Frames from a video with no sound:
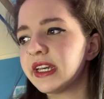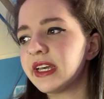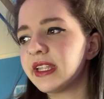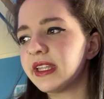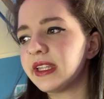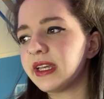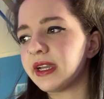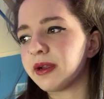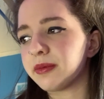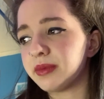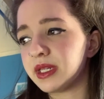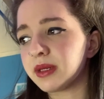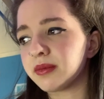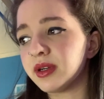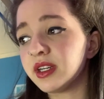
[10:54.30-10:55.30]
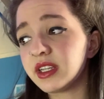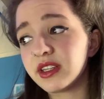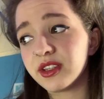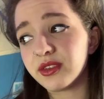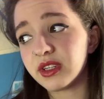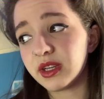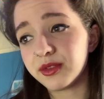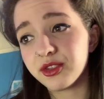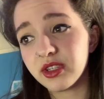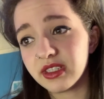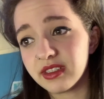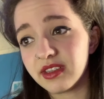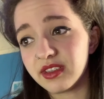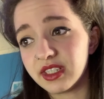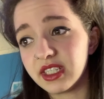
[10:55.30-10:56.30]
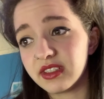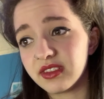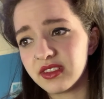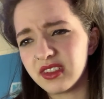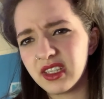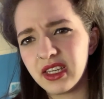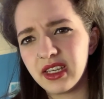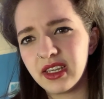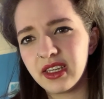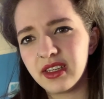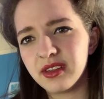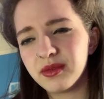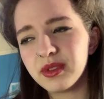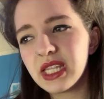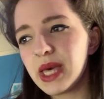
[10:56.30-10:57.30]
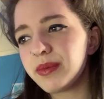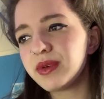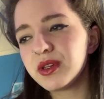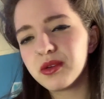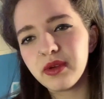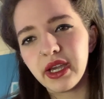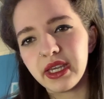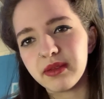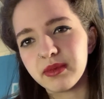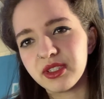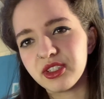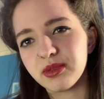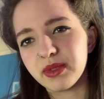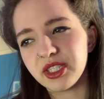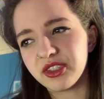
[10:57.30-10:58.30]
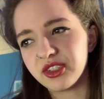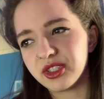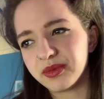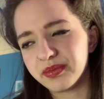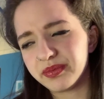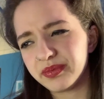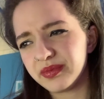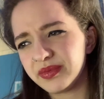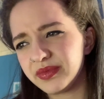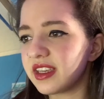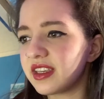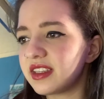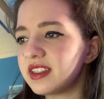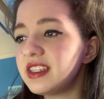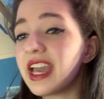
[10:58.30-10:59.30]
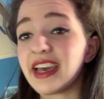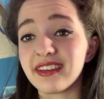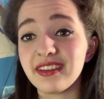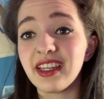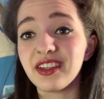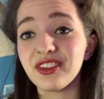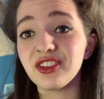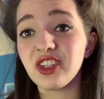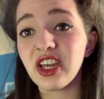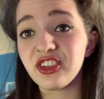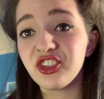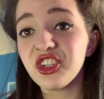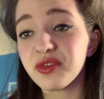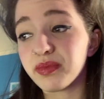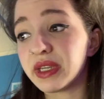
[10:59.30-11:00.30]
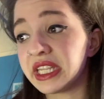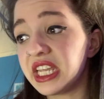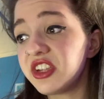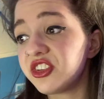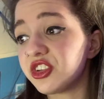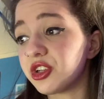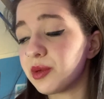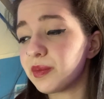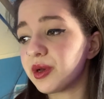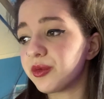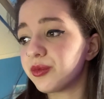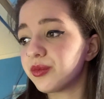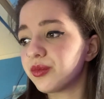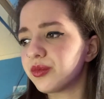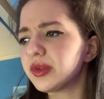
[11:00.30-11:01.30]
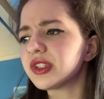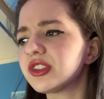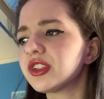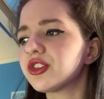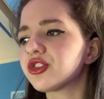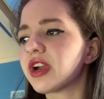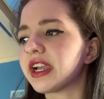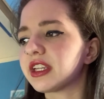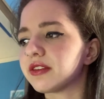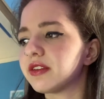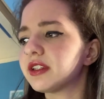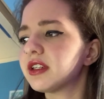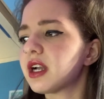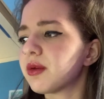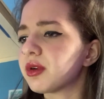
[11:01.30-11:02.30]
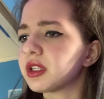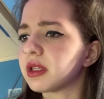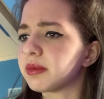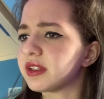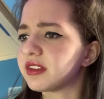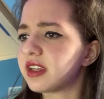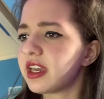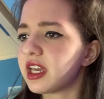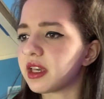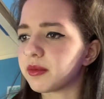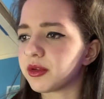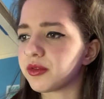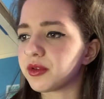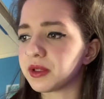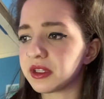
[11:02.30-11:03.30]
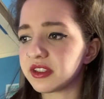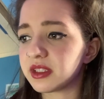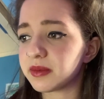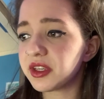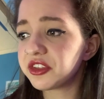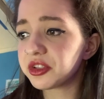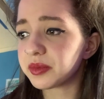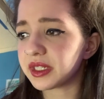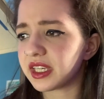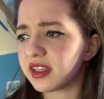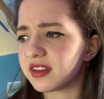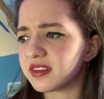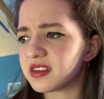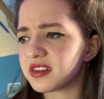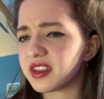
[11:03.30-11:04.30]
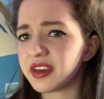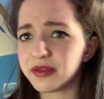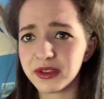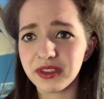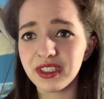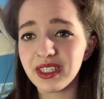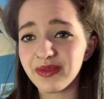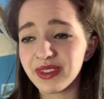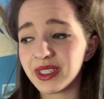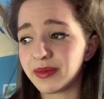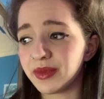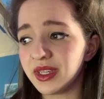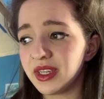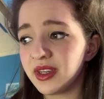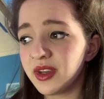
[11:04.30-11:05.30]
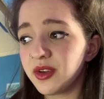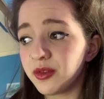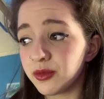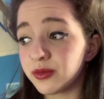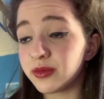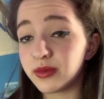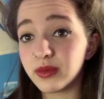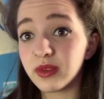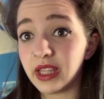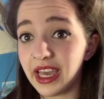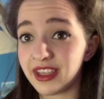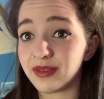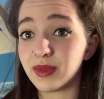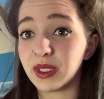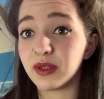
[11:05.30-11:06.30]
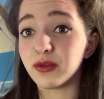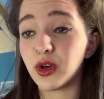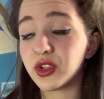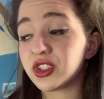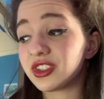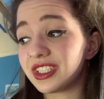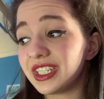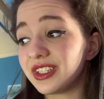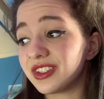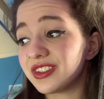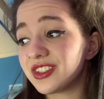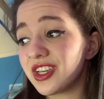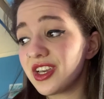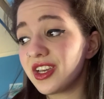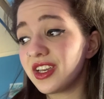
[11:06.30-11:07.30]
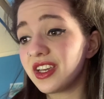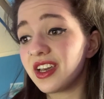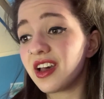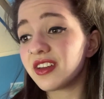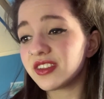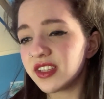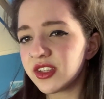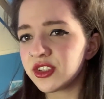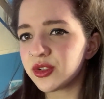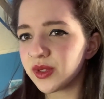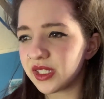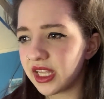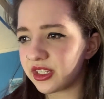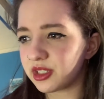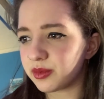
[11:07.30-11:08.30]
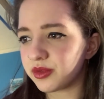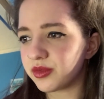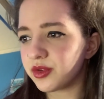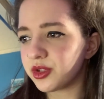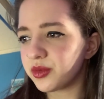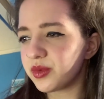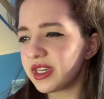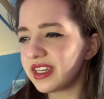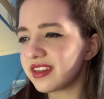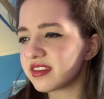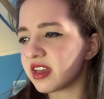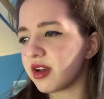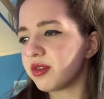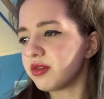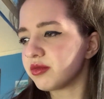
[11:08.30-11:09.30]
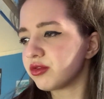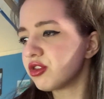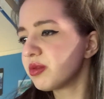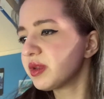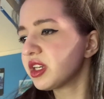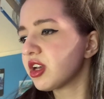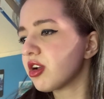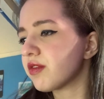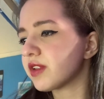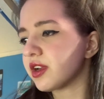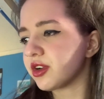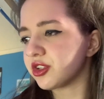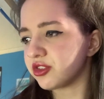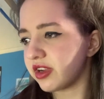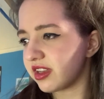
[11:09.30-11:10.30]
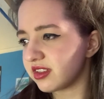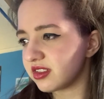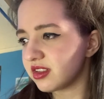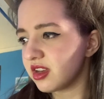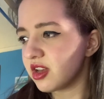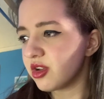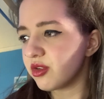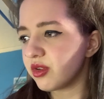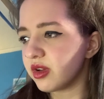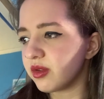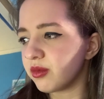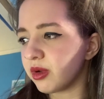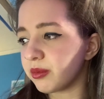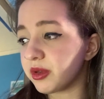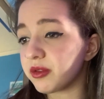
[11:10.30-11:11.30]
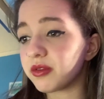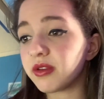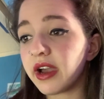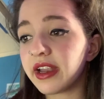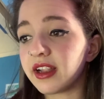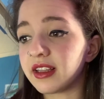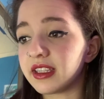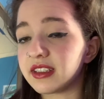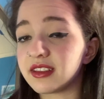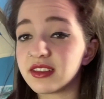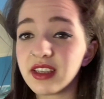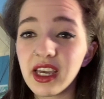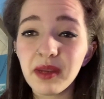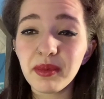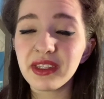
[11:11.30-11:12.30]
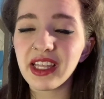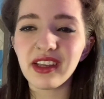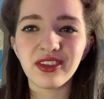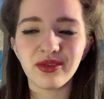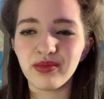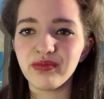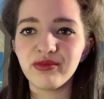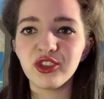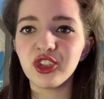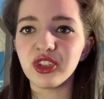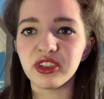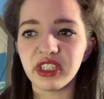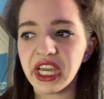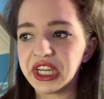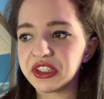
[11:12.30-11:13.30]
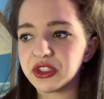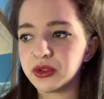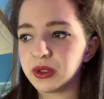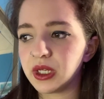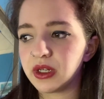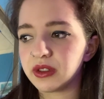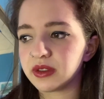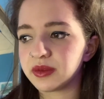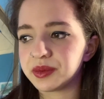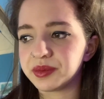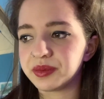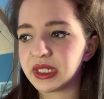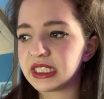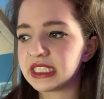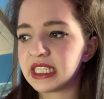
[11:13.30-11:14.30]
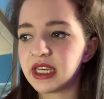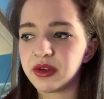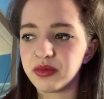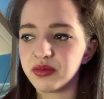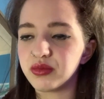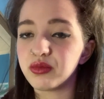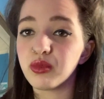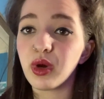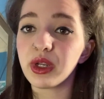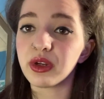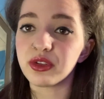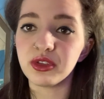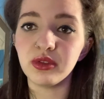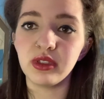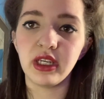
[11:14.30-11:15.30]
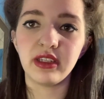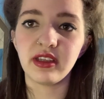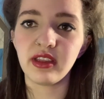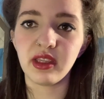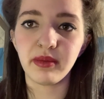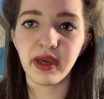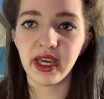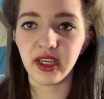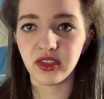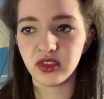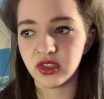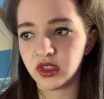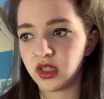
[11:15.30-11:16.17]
They're being put under enough stress as it is. Would that be all right, Mr. Minister? Yes, that shouldn't be an issue, but we're trying to figure out where they'll be staying before the semester begins, as I've received some last-minute volunteers. I'll send you a letter before the week is out informing you of their address when we finally decide, but that shouldn't take too long. I'd say 1 or 2 days at the max.